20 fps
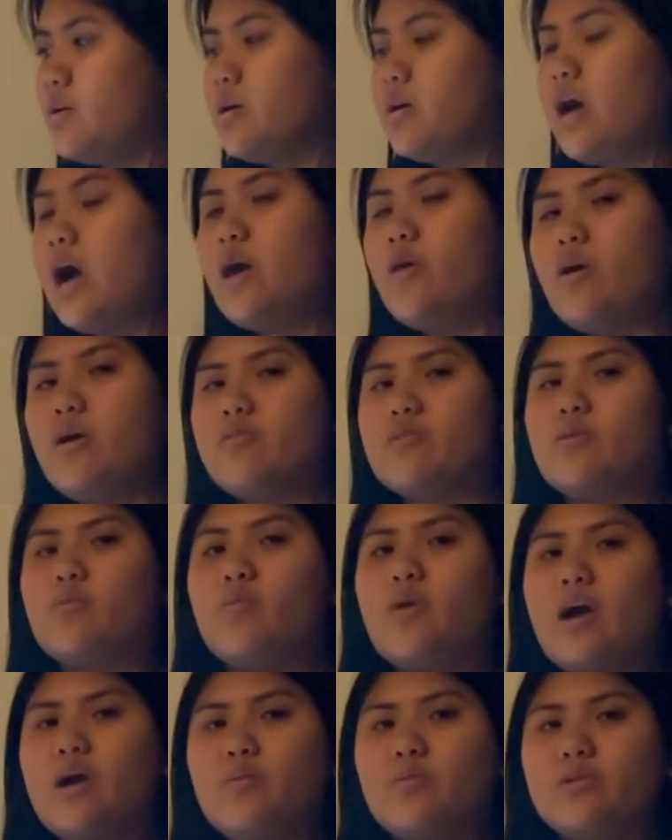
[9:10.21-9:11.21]
However,
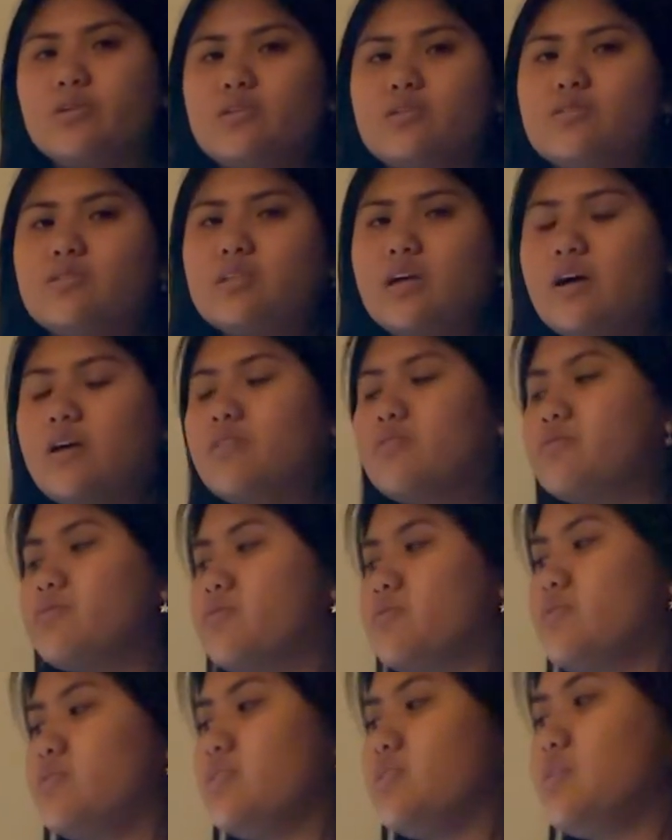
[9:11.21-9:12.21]
why will you love
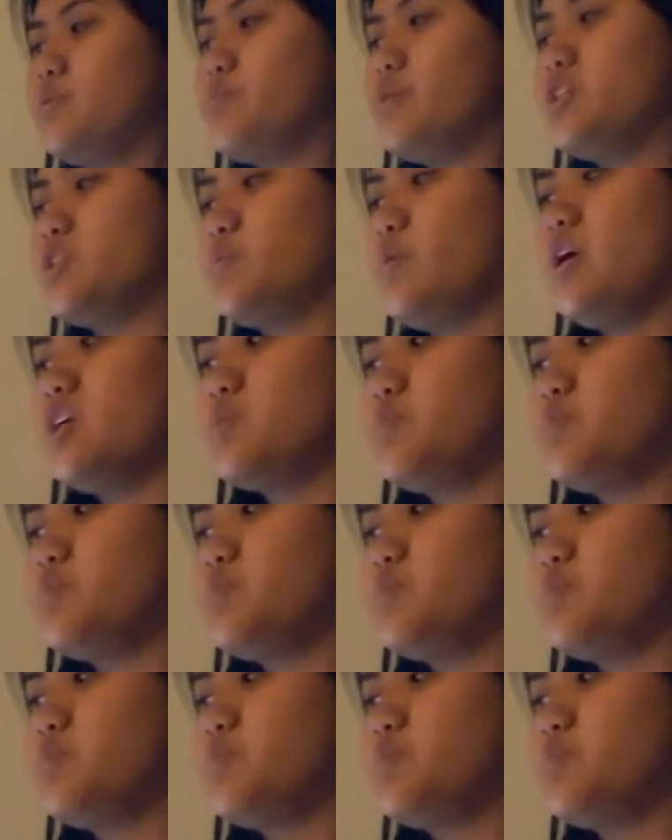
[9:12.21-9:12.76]
the BrushBox?